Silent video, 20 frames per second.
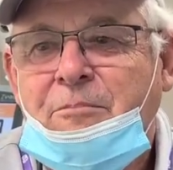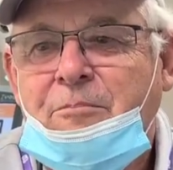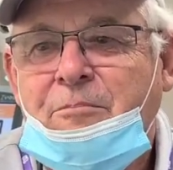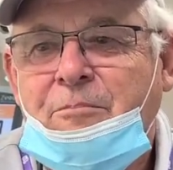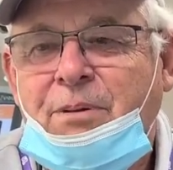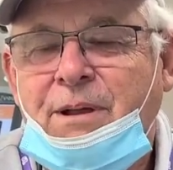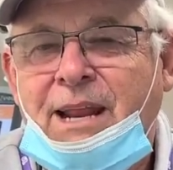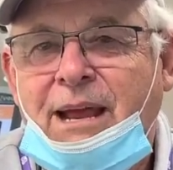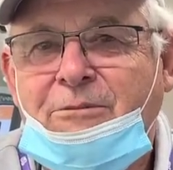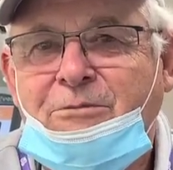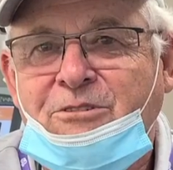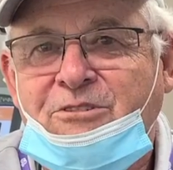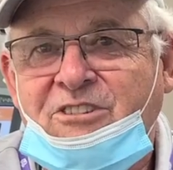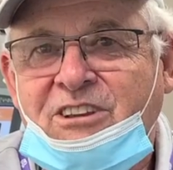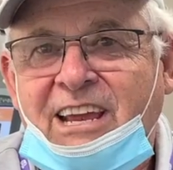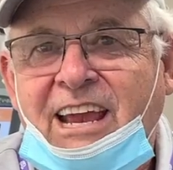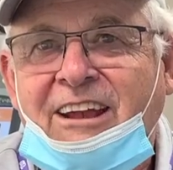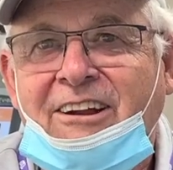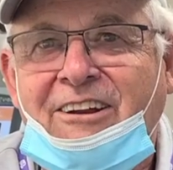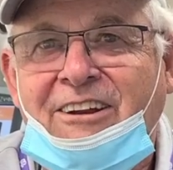but I was
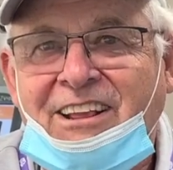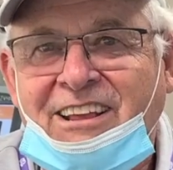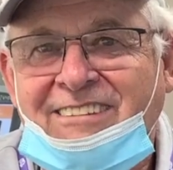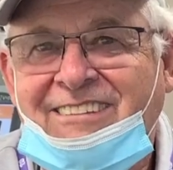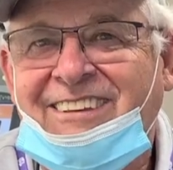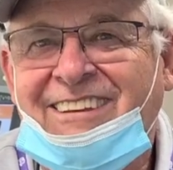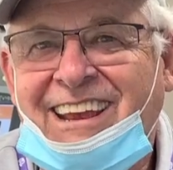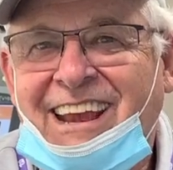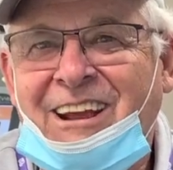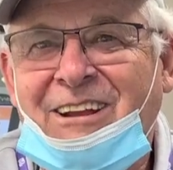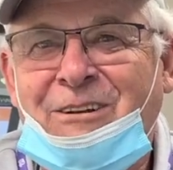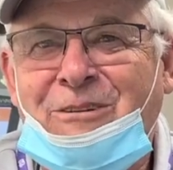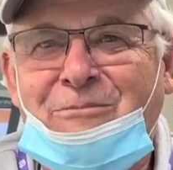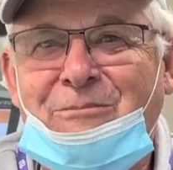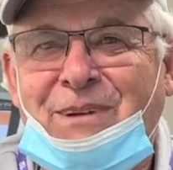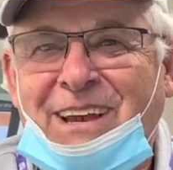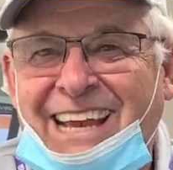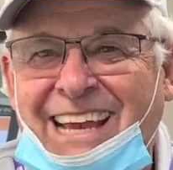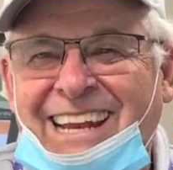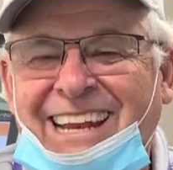scared. It scared
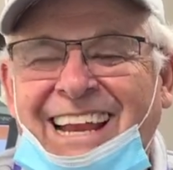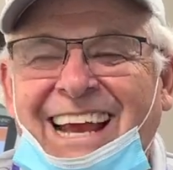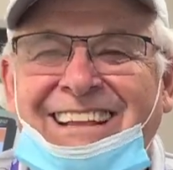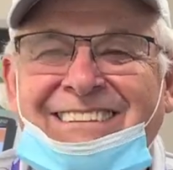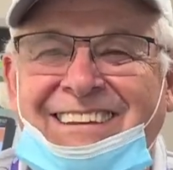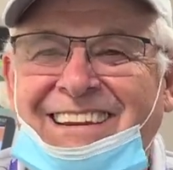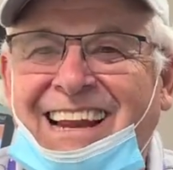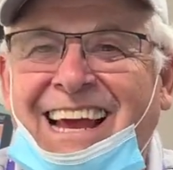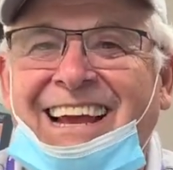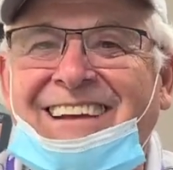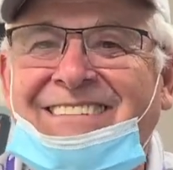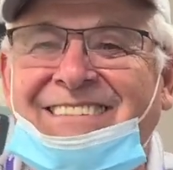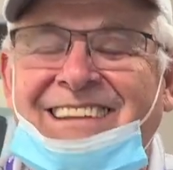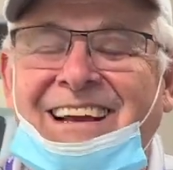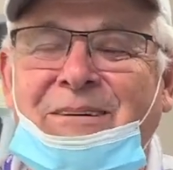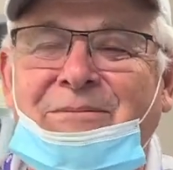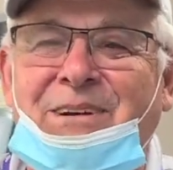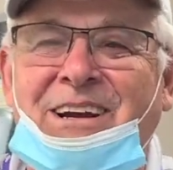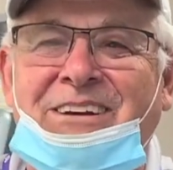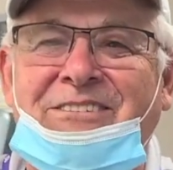me, and that's the last
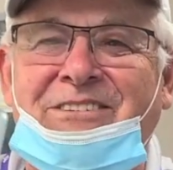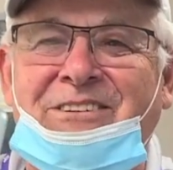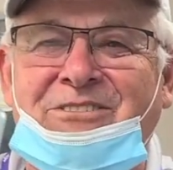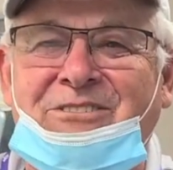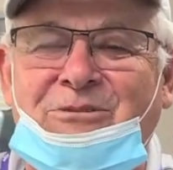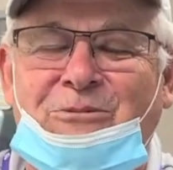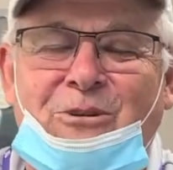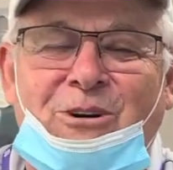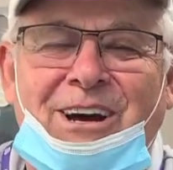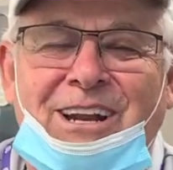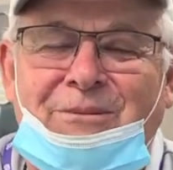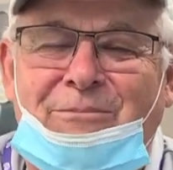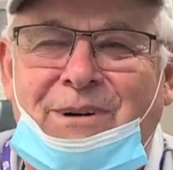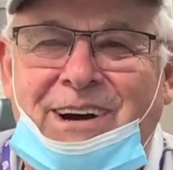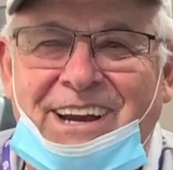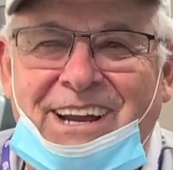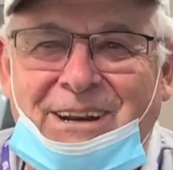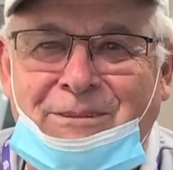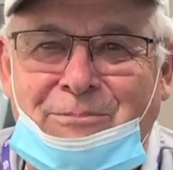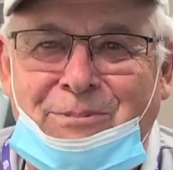time I ever squatted
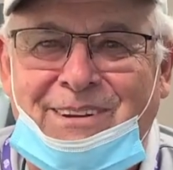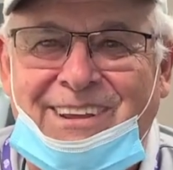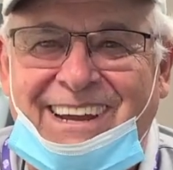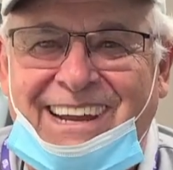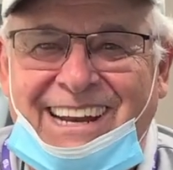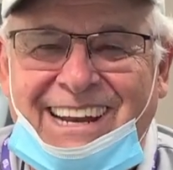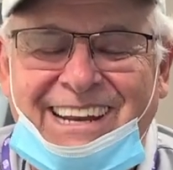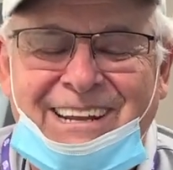behind the plate.